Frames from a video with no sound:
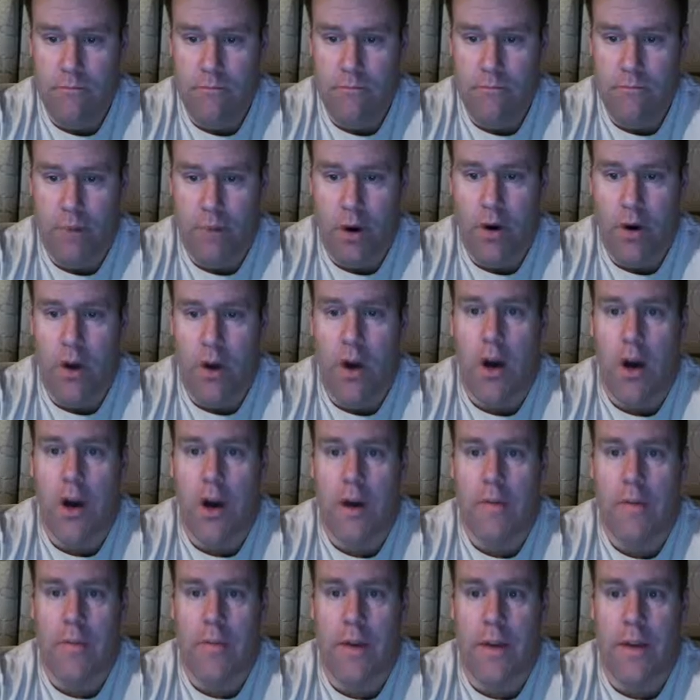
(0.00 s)
pouring
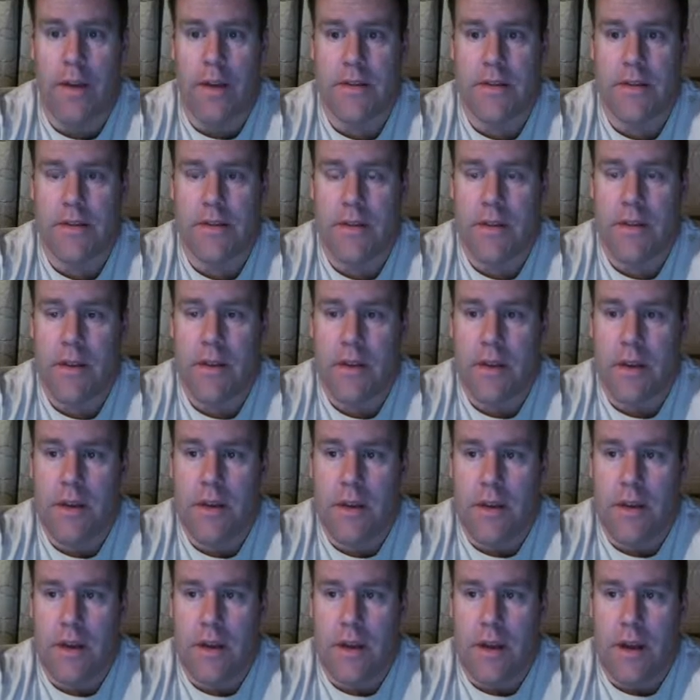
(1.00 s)
hog pits.
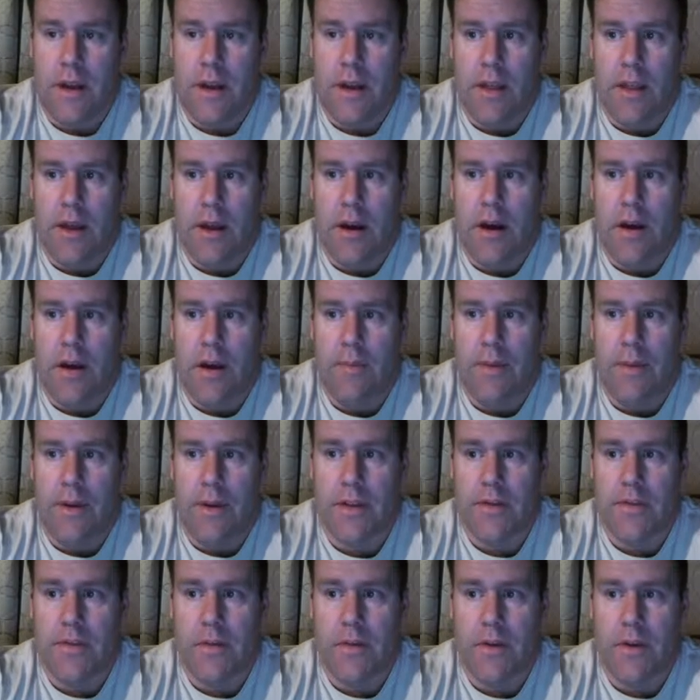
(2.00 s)
The hog
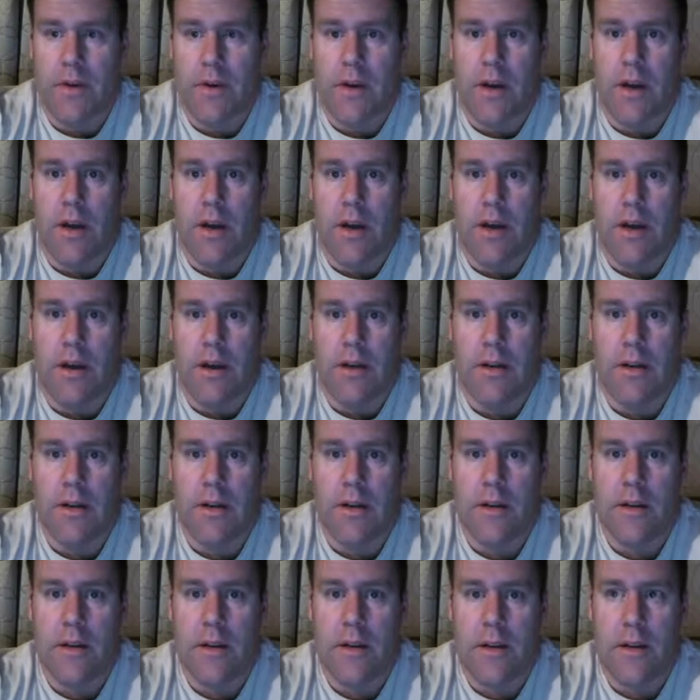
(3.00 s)
pits were,
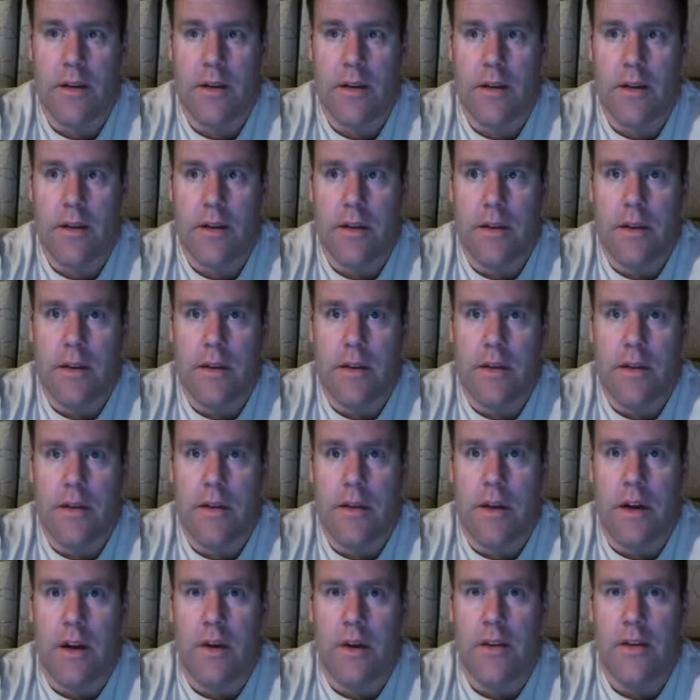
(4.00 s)
the
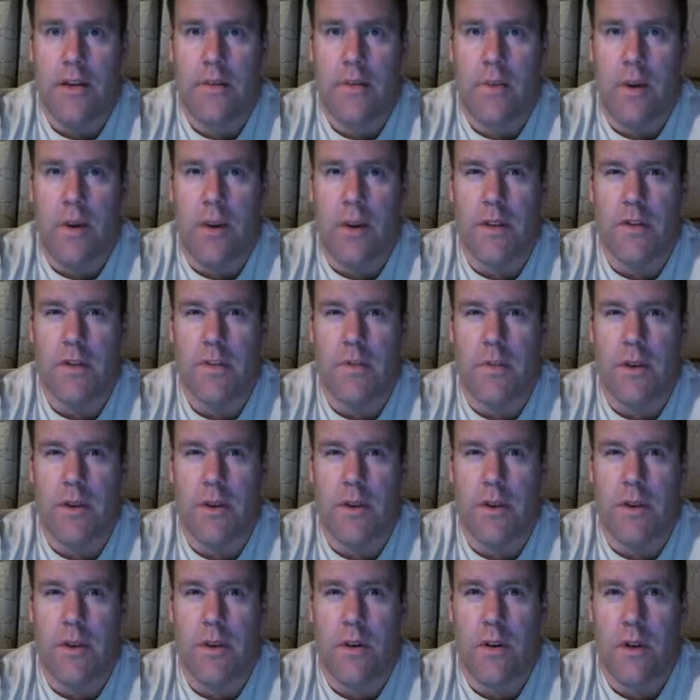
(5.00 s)
largest ones
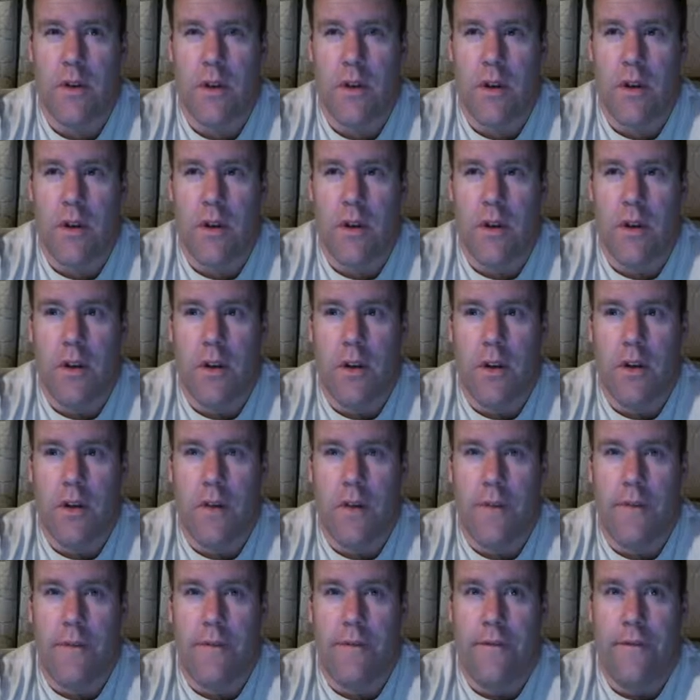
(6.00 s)
were
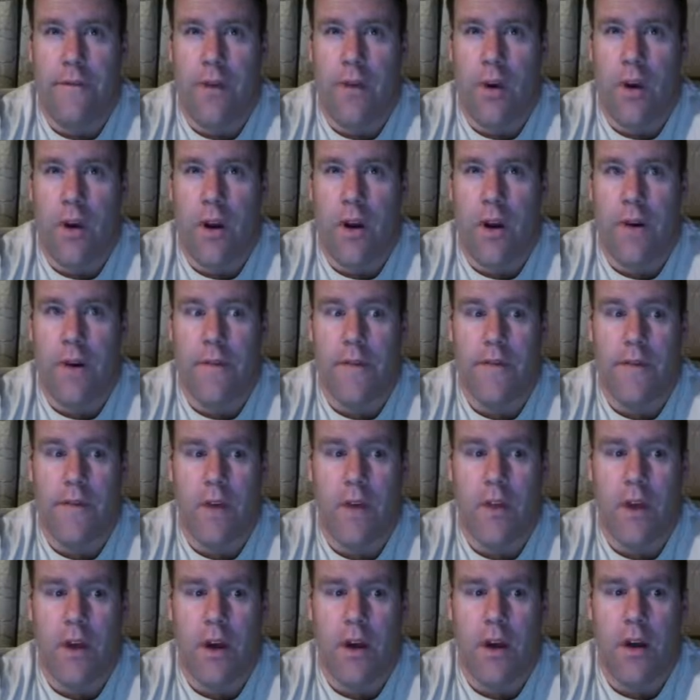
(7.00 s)
400
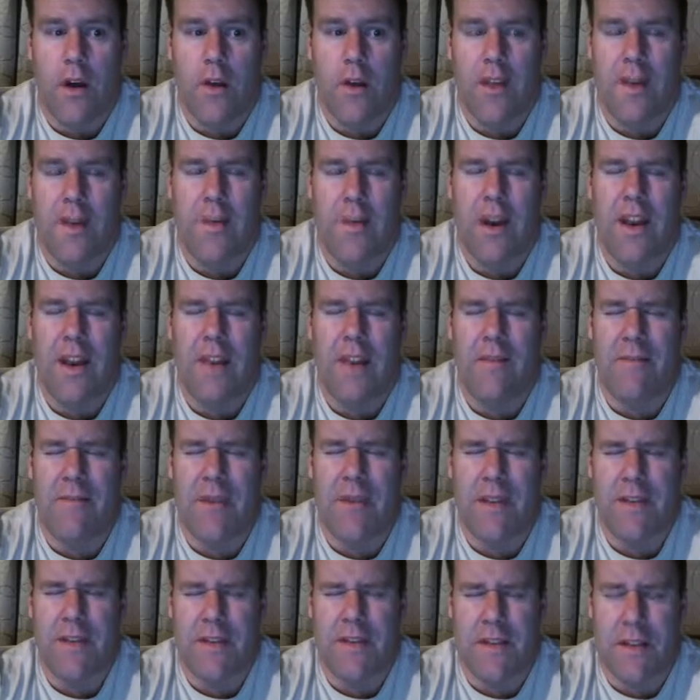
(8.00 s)
foot long. They might have even
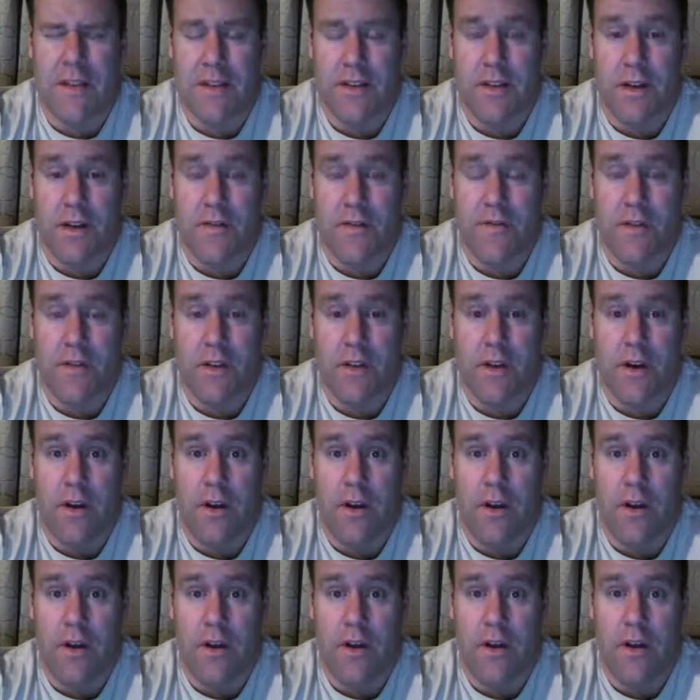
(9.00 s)
been 600 foot
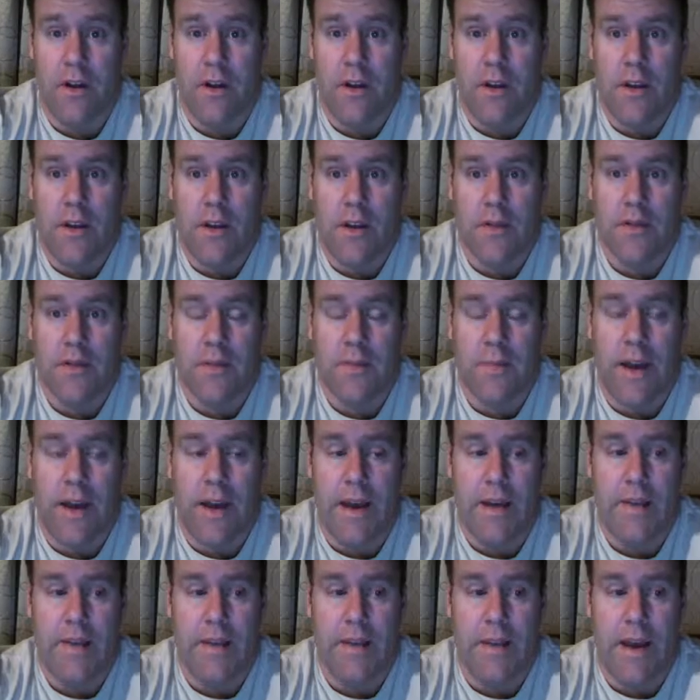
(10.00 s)
long. This was
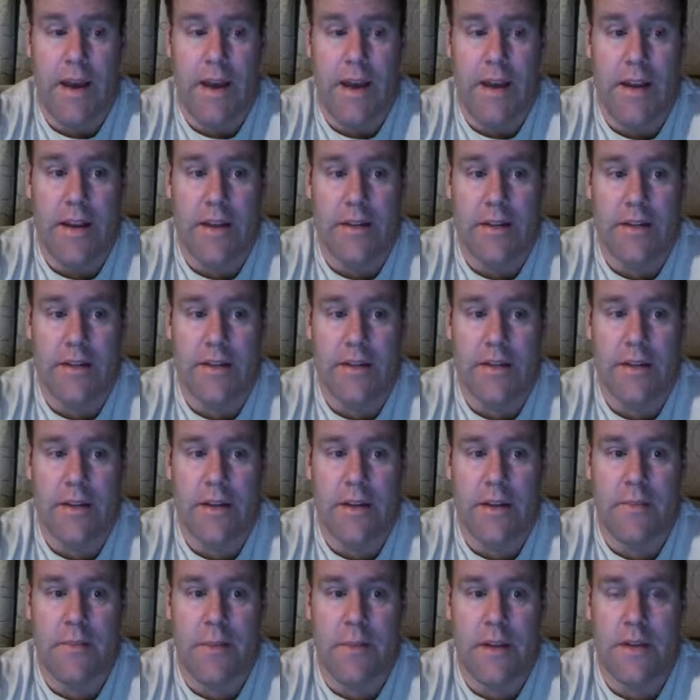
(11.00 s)
back in the 90s
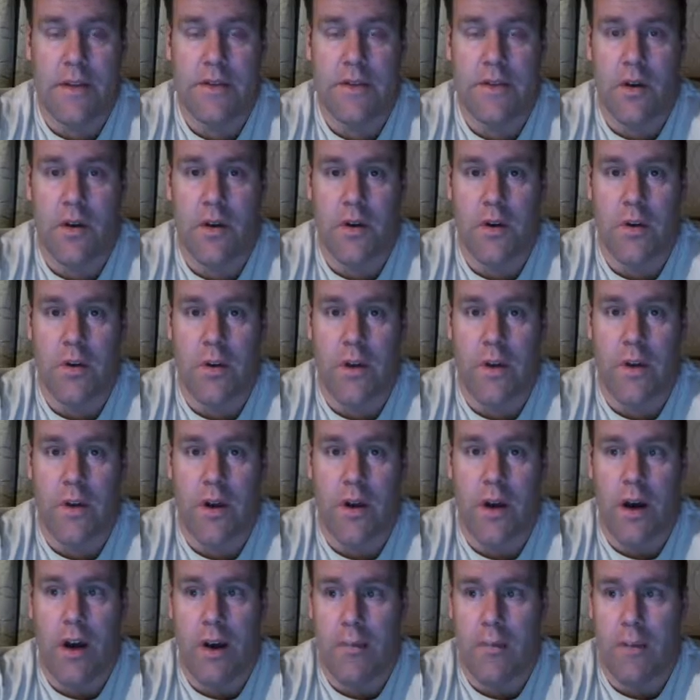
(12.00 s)
in Minnesota when the
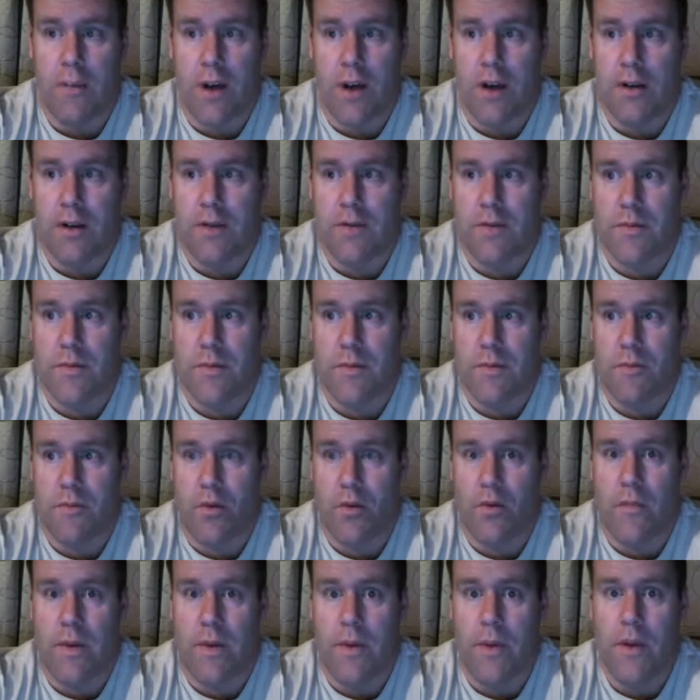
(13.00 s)
hog barns were
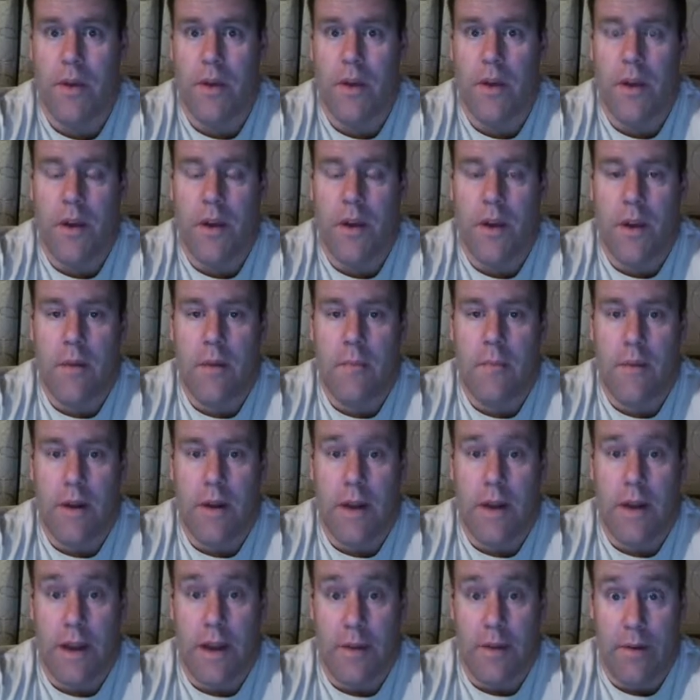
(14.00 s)
booming.
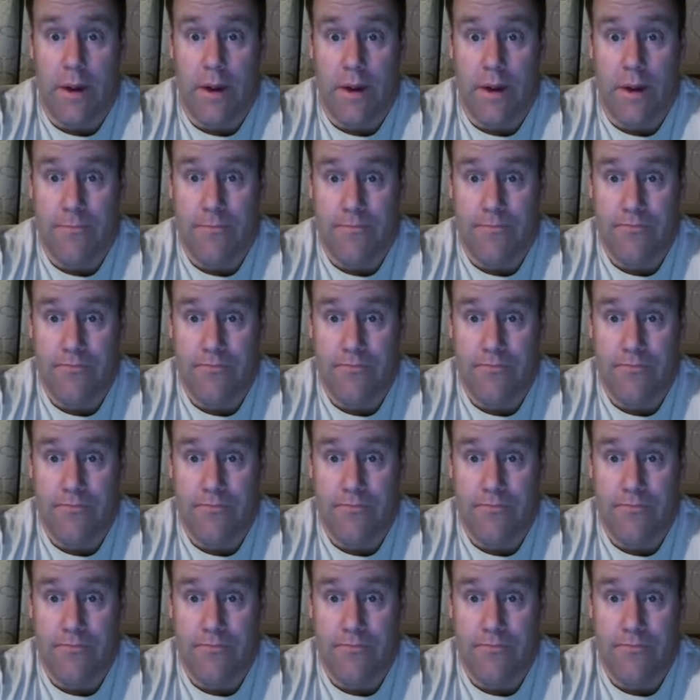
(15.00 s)
But anyway,